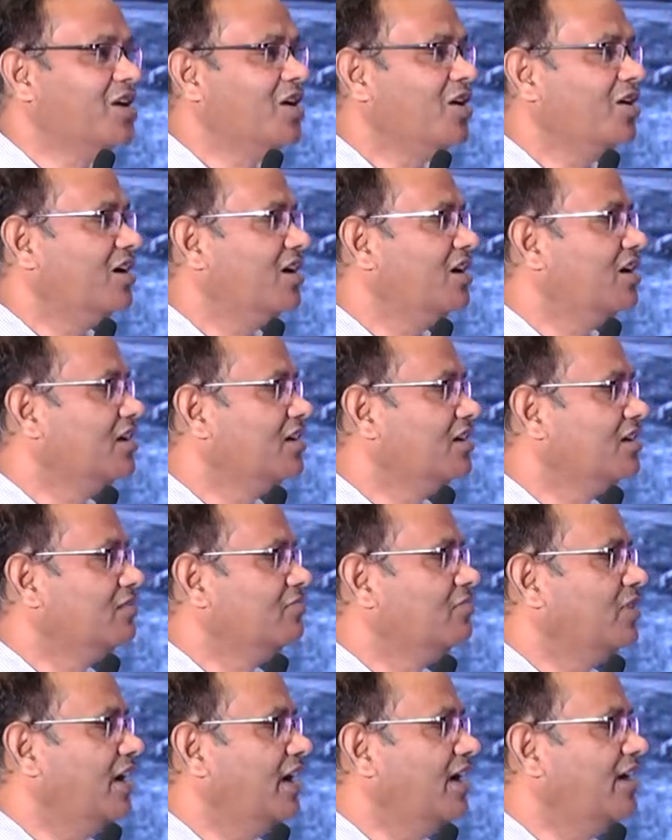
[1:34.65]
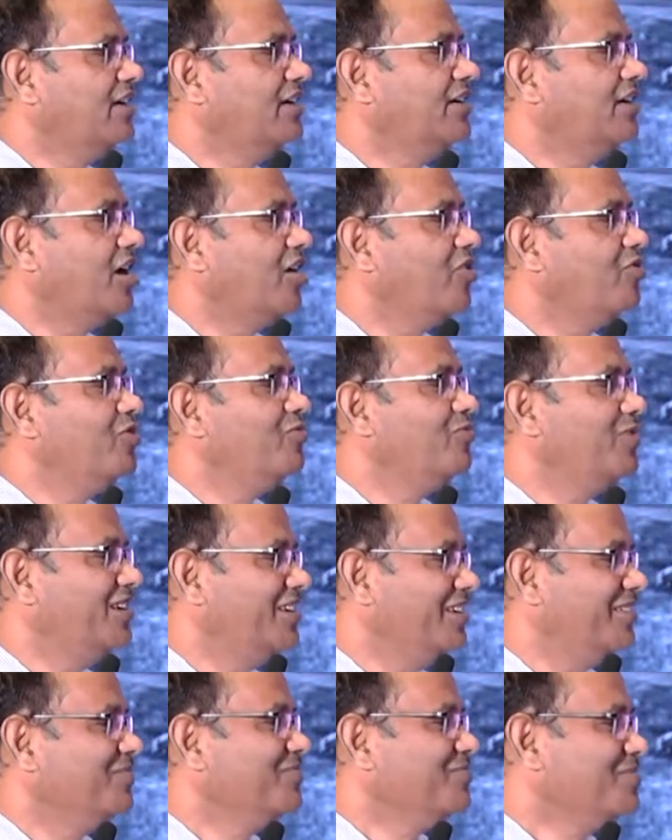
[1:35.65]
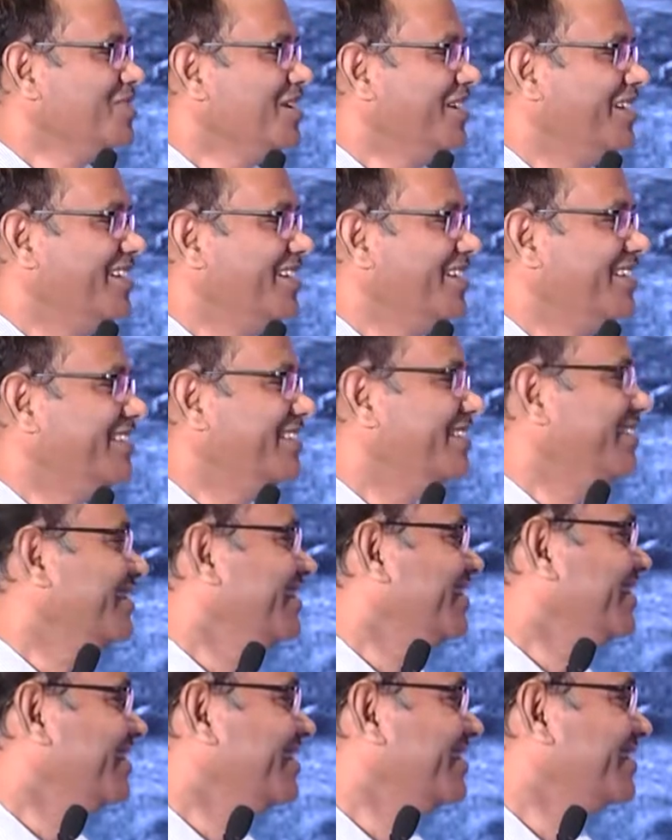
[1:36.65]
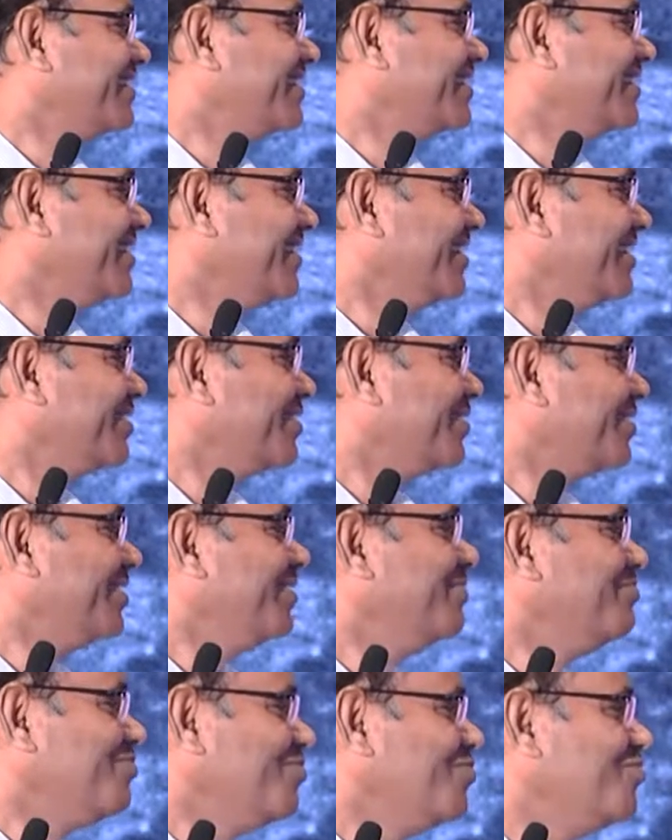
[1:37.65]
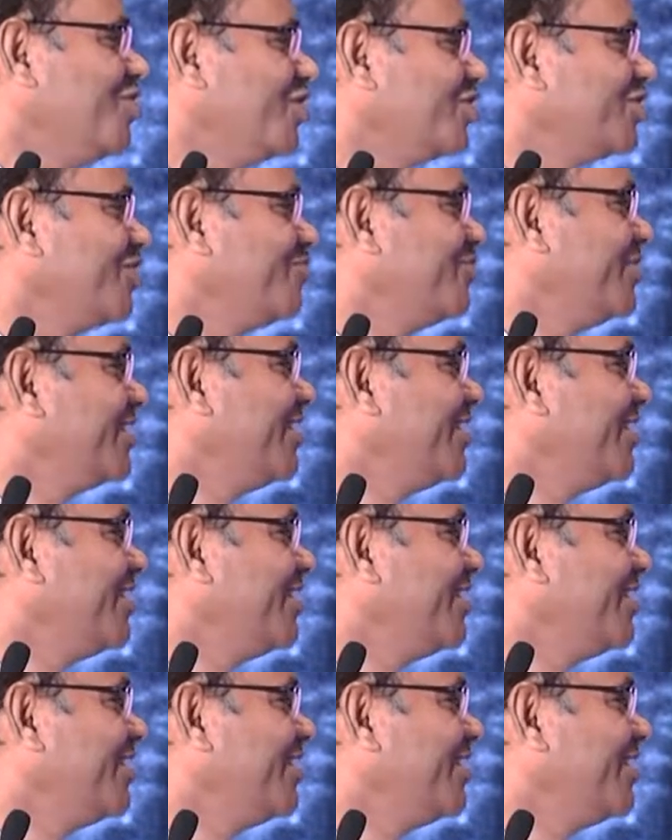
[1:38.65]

Uh, and now even uh, uh, most of the